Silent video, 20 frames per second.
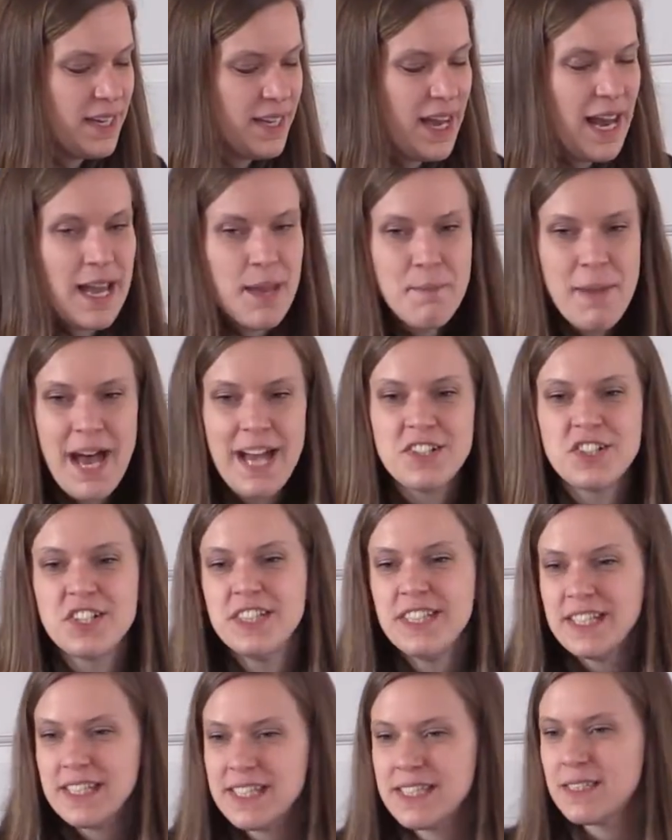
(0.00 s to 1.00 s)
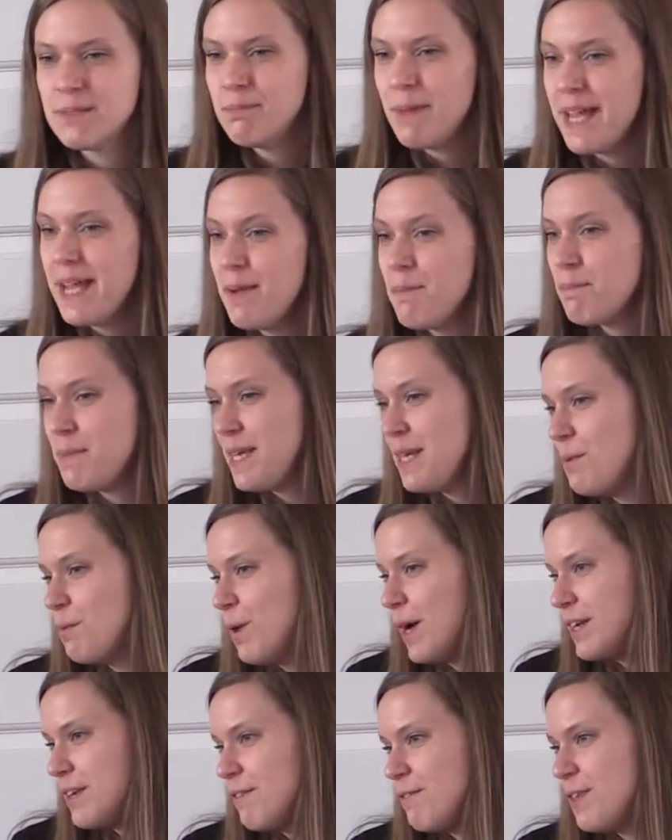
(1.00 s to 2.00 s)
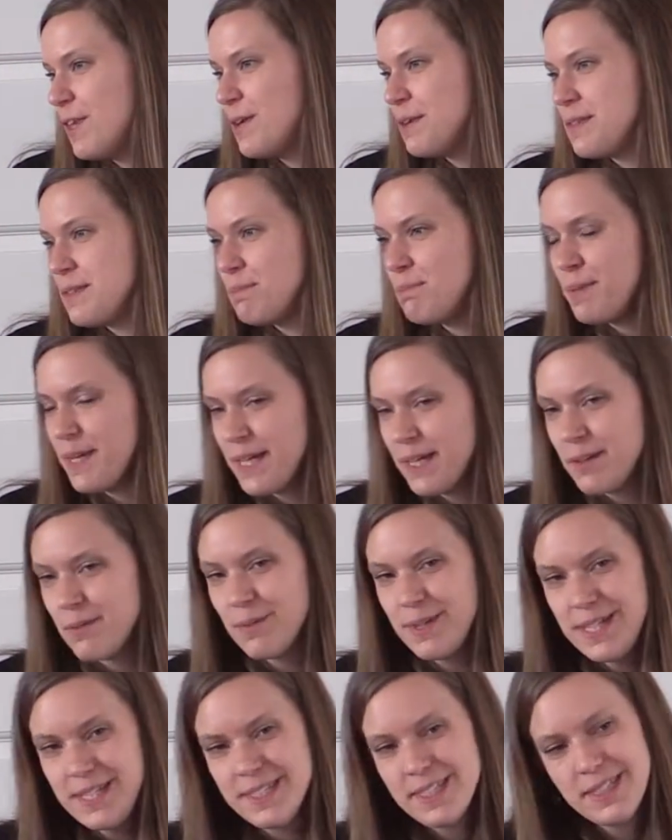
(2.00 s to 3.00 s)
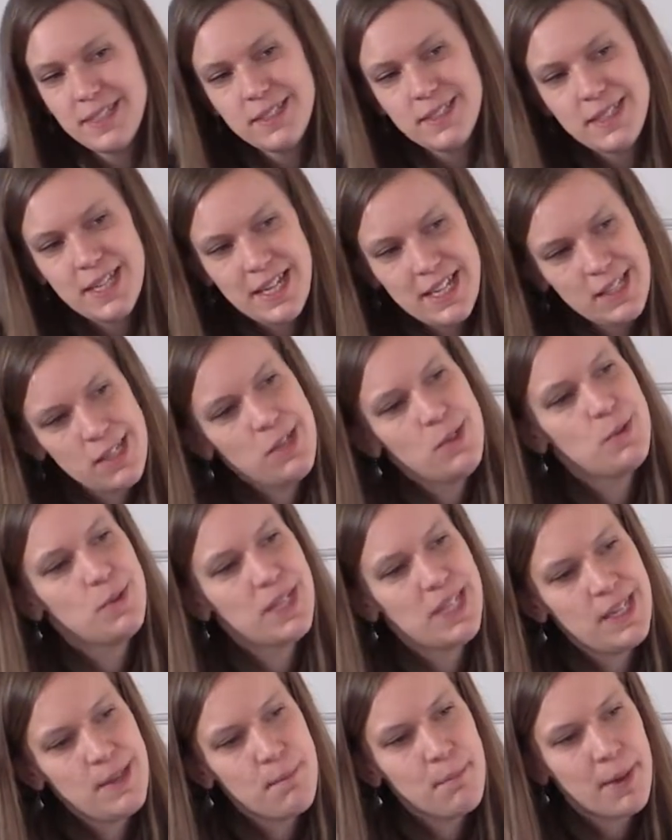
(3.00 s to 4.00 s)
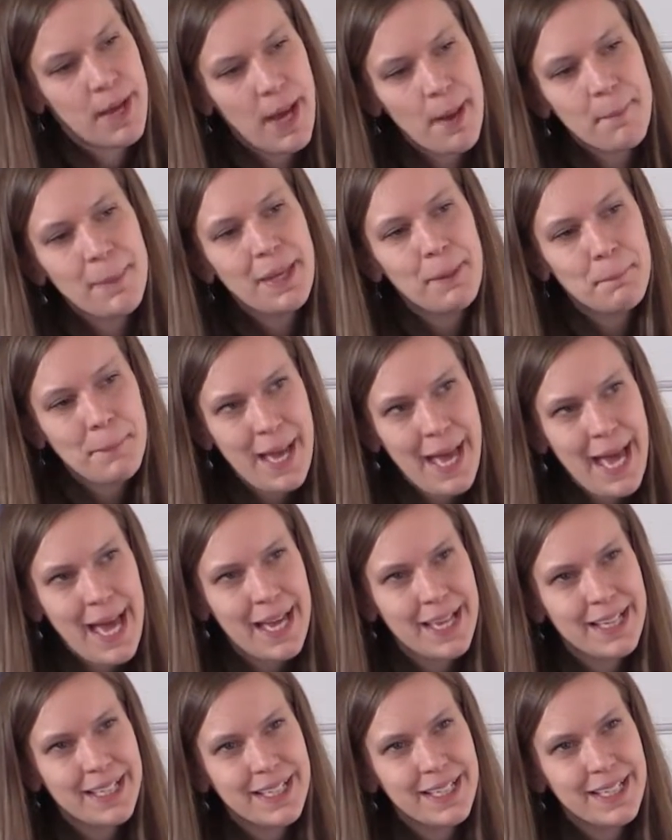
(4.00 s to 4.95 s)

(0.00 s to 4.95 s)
I imagine that this might be one of those big reasons that you keep coming back,